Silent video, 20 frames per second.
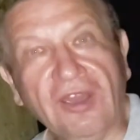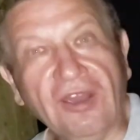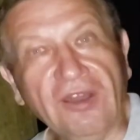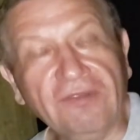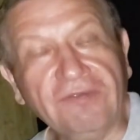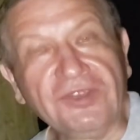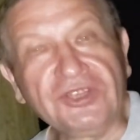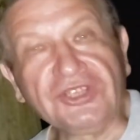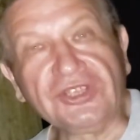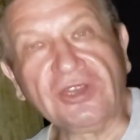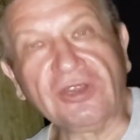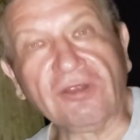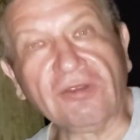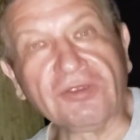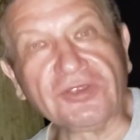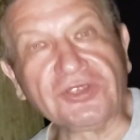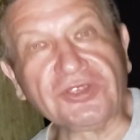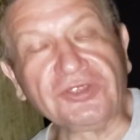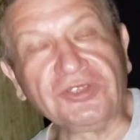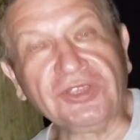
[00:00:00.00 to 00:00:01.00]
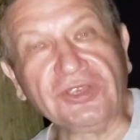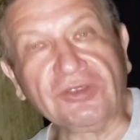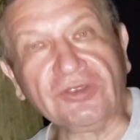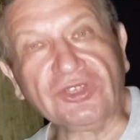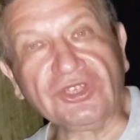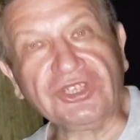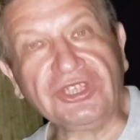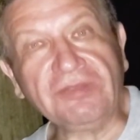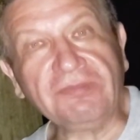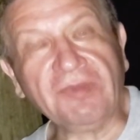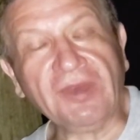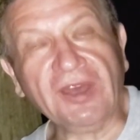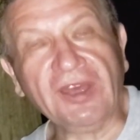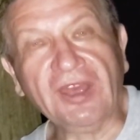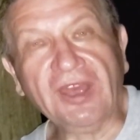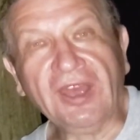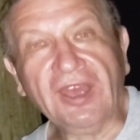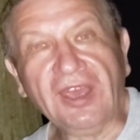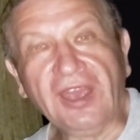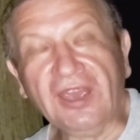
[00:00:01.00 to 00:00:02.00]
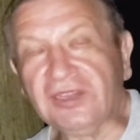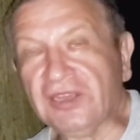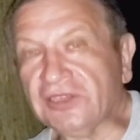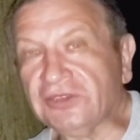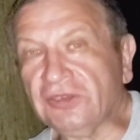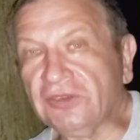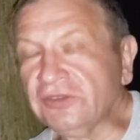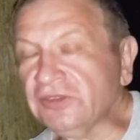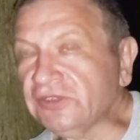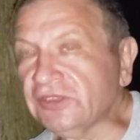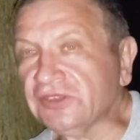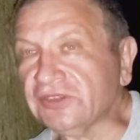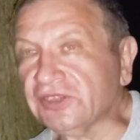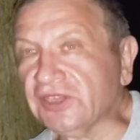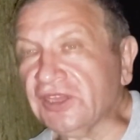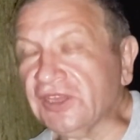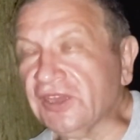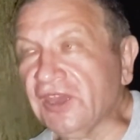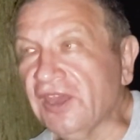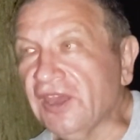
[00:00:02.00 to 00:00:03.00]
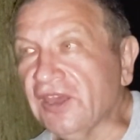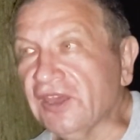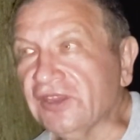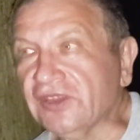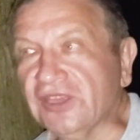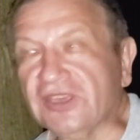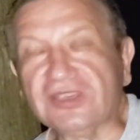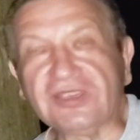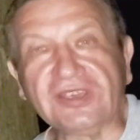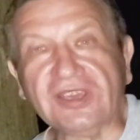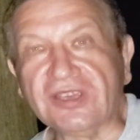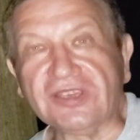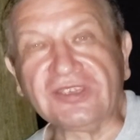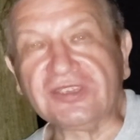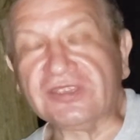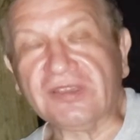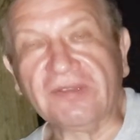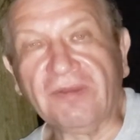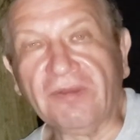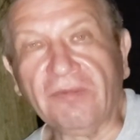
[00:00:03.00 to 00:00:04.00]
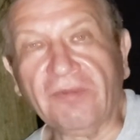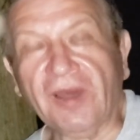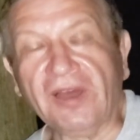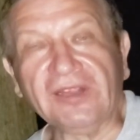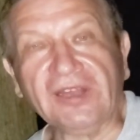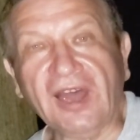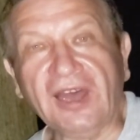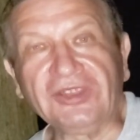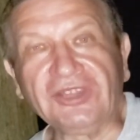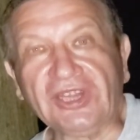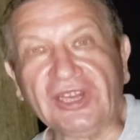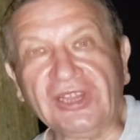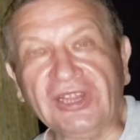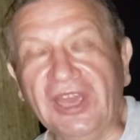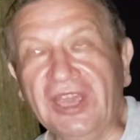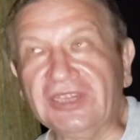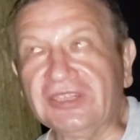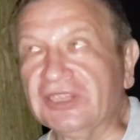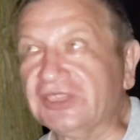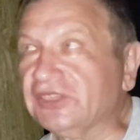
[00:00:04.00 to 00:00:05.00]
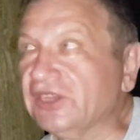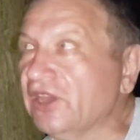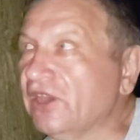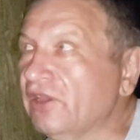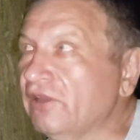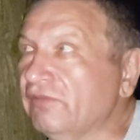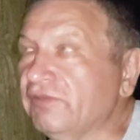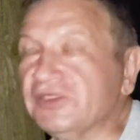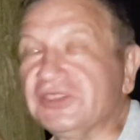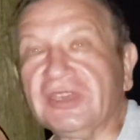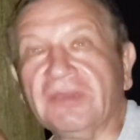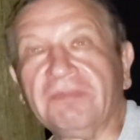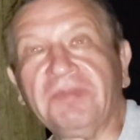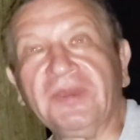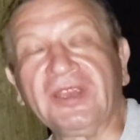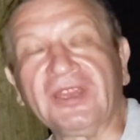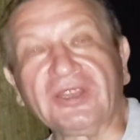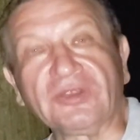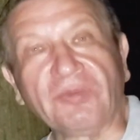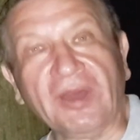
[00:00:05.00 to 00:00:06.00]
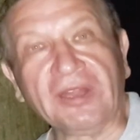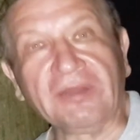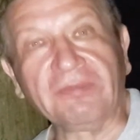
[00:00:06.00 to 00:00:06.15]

which grows in Yakushima, and I don't think this is well unrelated with a bigger one,